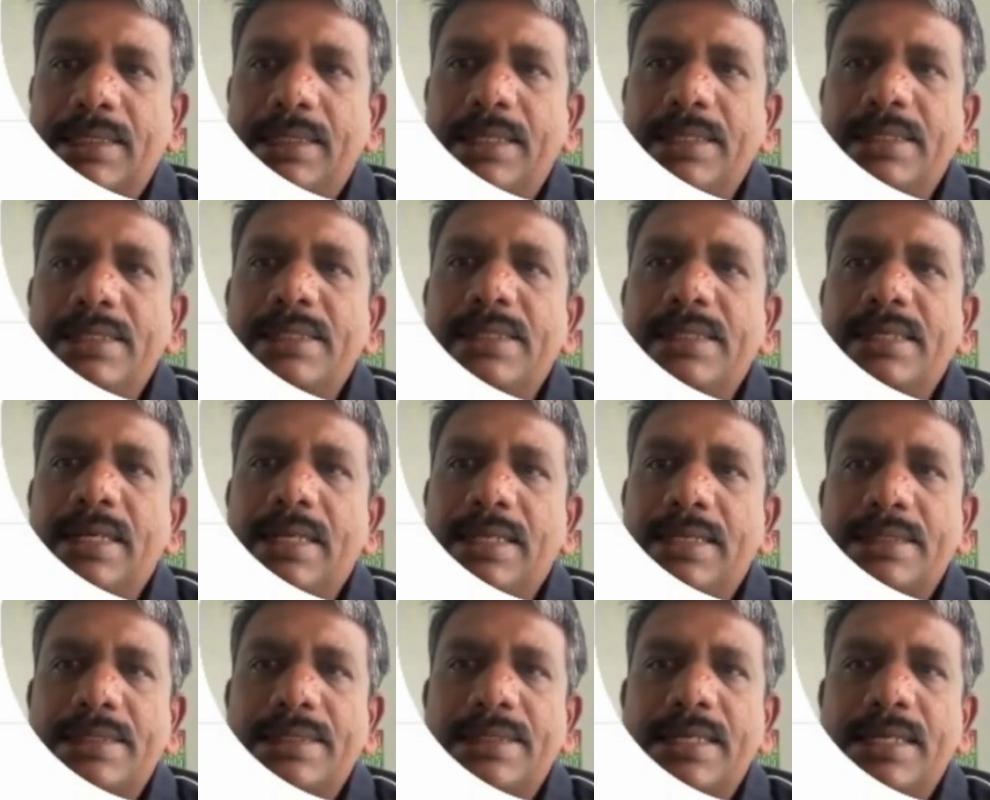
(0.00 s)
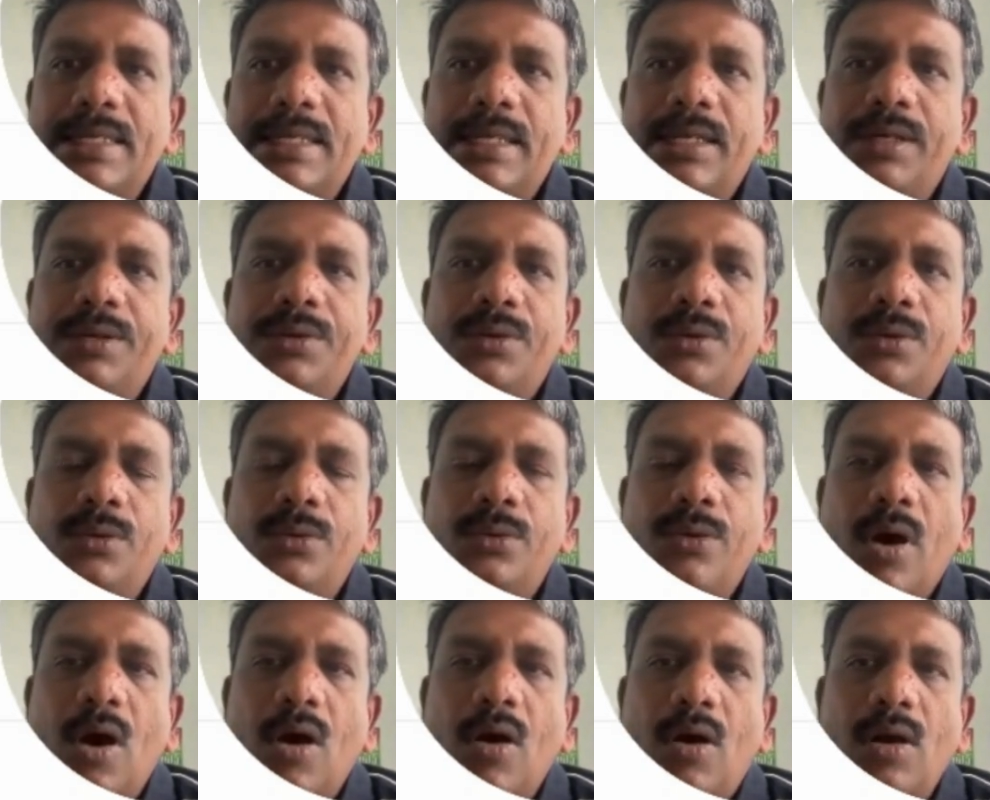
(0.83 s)
Digital estate
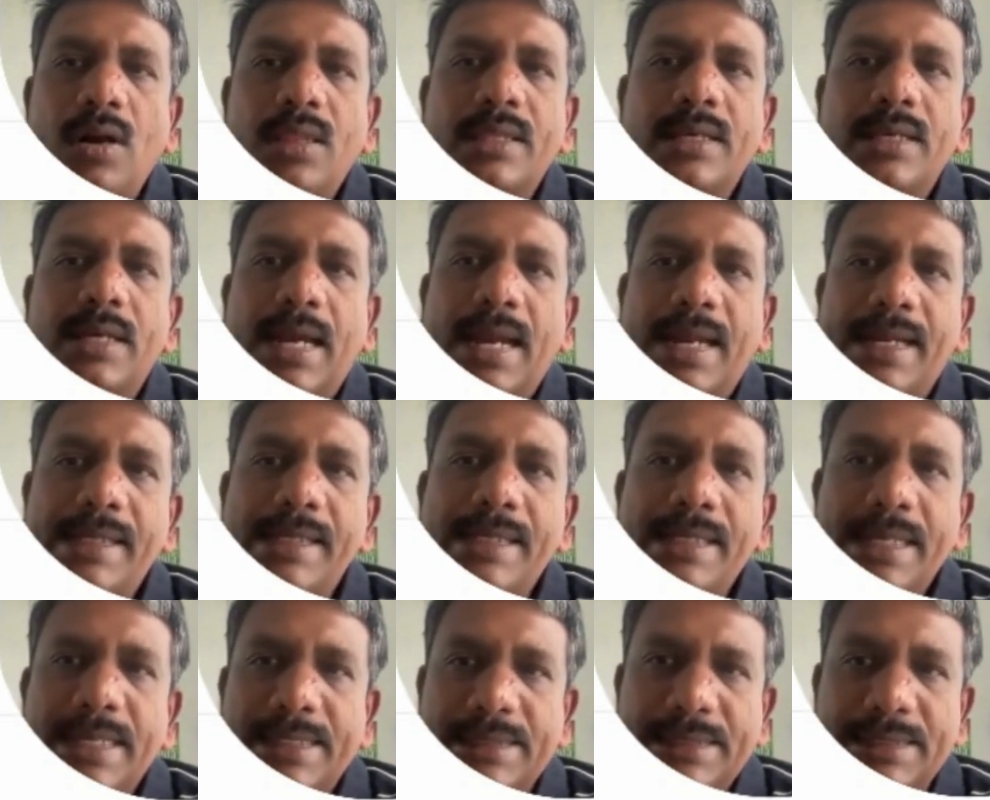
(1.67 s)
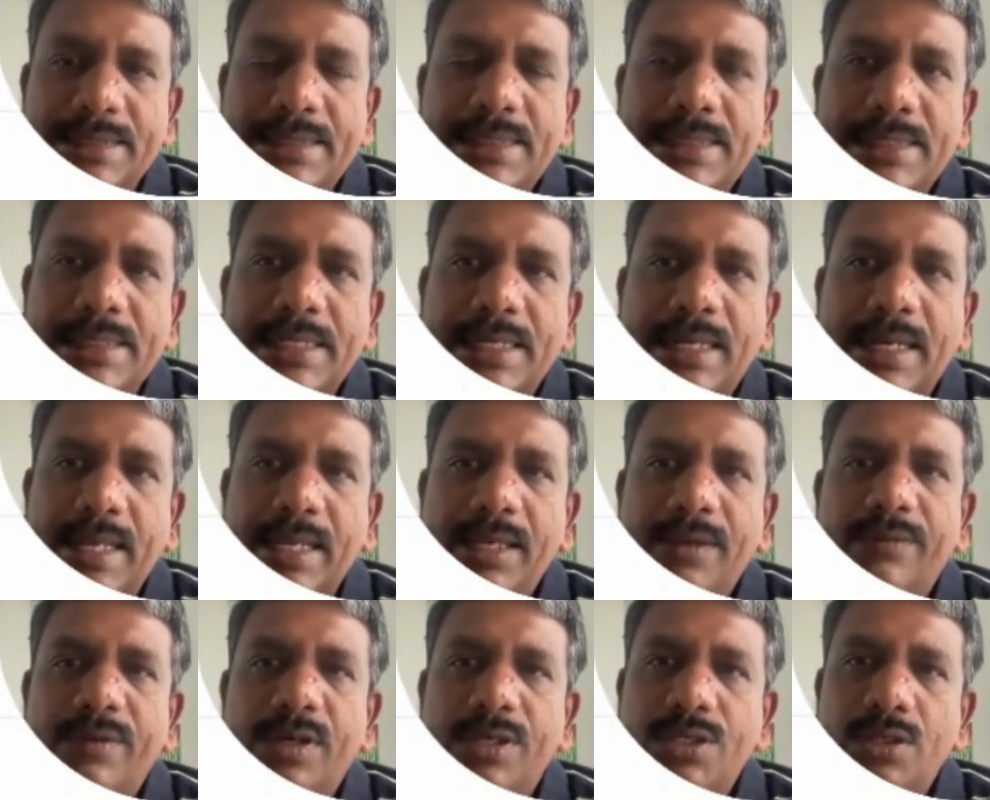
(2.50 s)
include all the IT asset
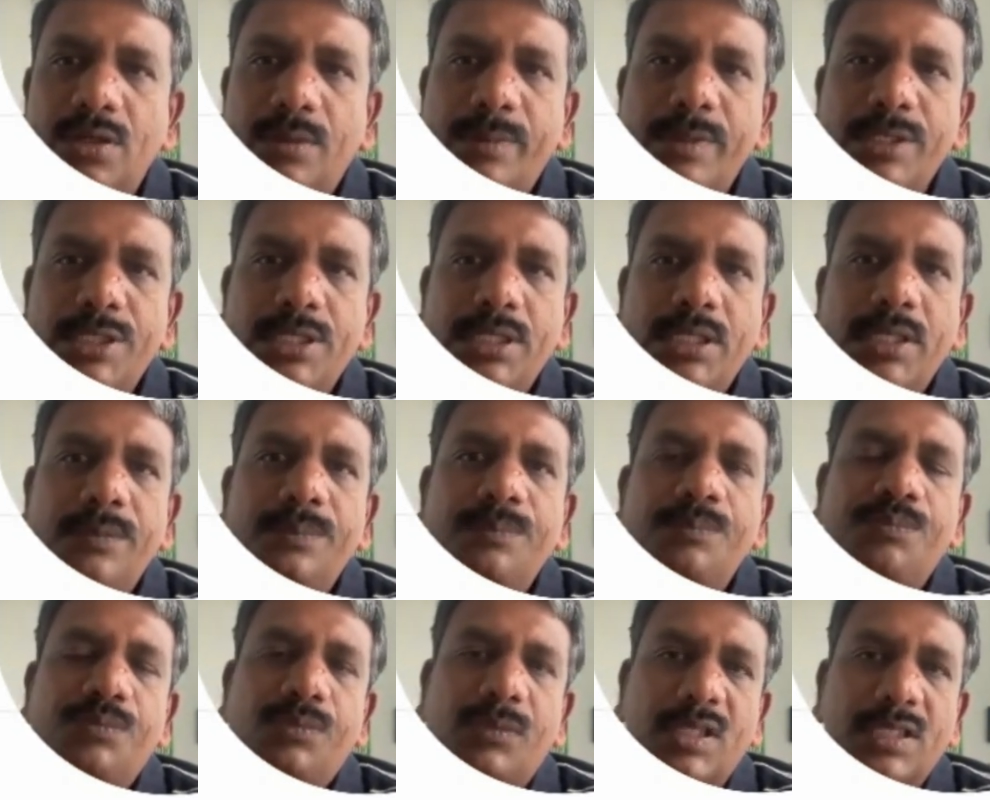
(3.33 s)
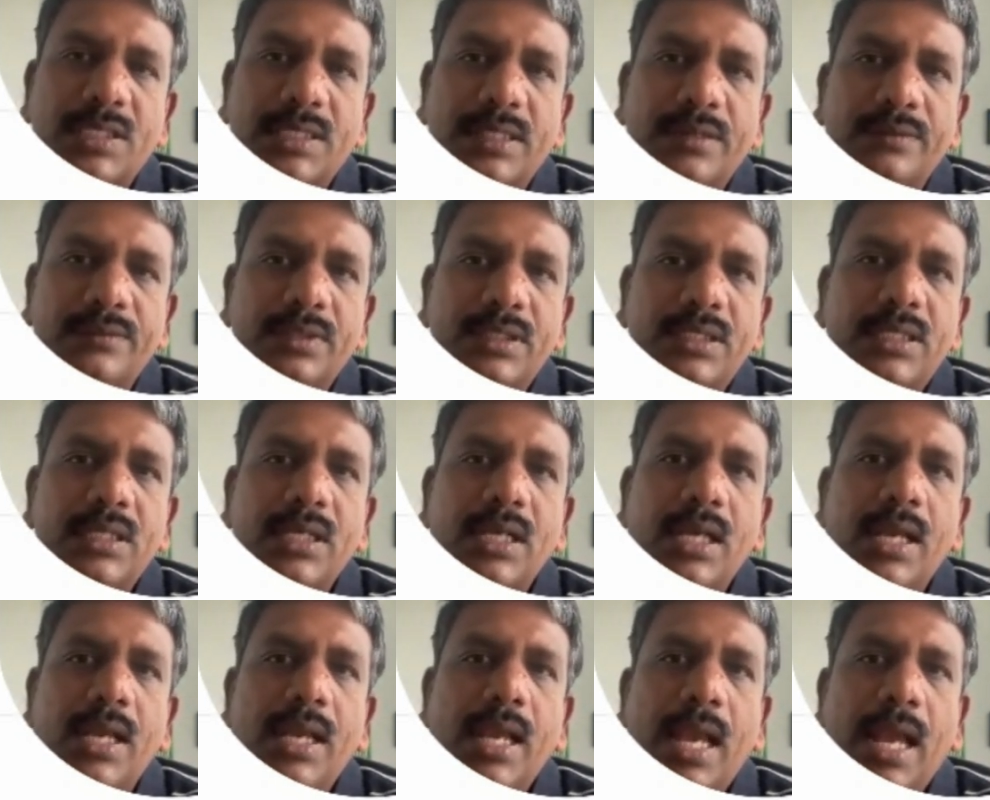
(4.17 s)
like virtual machine, server,
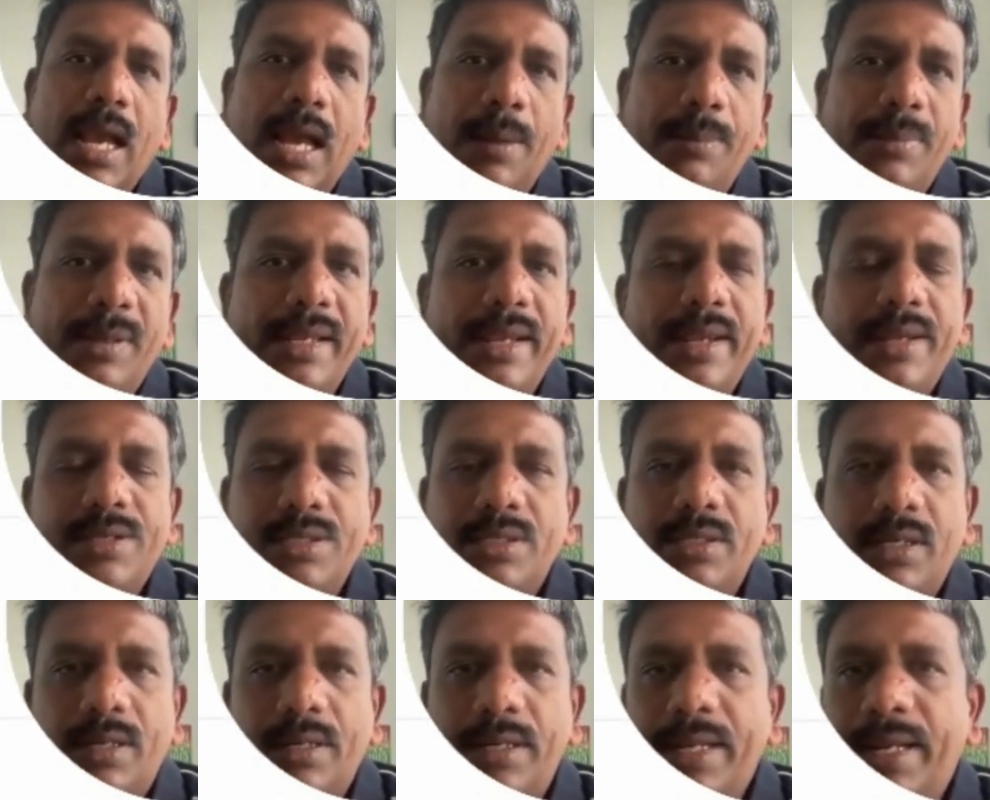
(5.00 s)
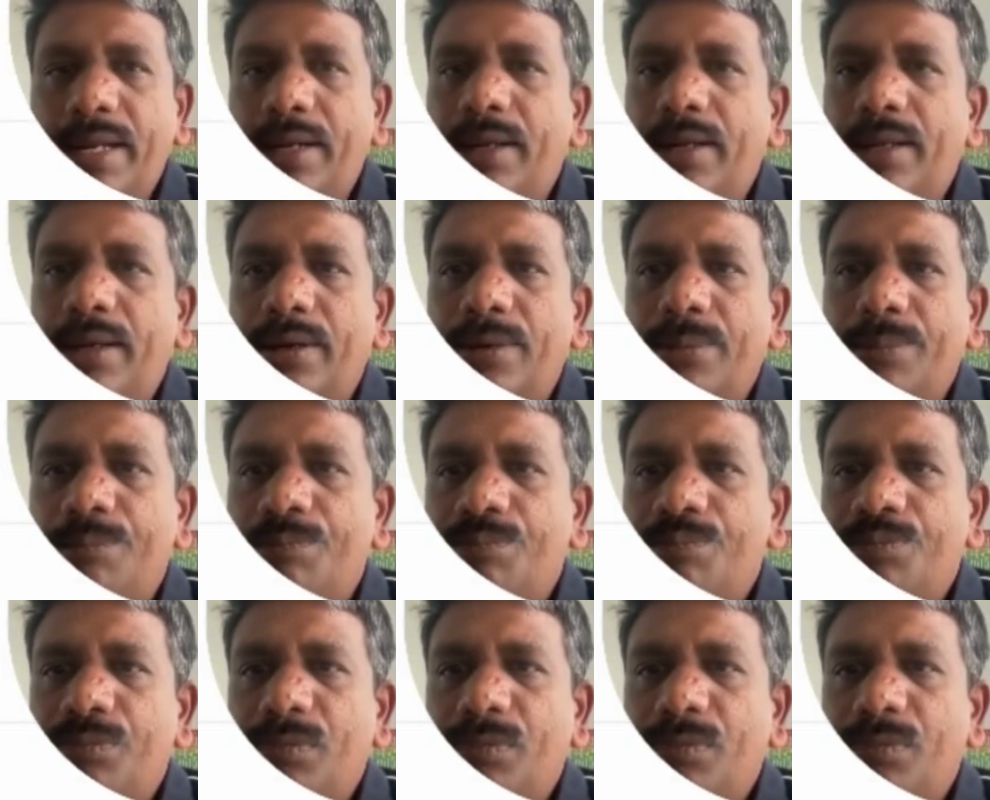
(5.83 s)
application and data.